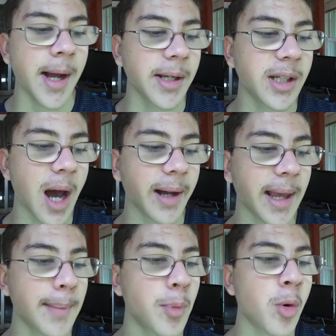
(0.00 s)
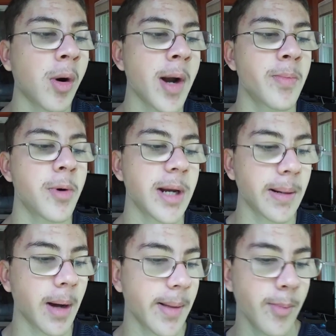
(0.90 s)
talking more and
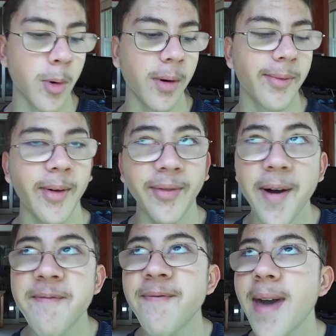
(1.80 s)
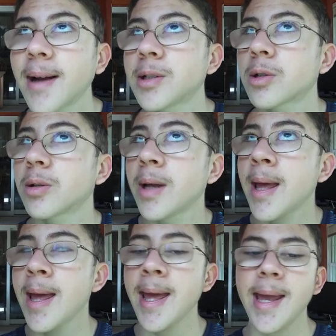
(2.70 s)
putting on more of the fun factor.
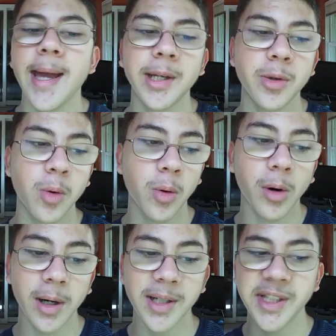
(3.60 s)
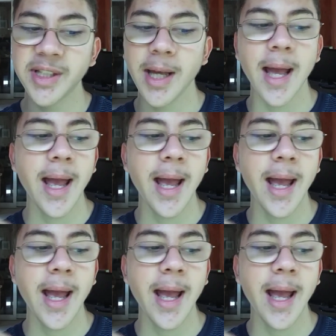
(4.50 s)
And Taurus,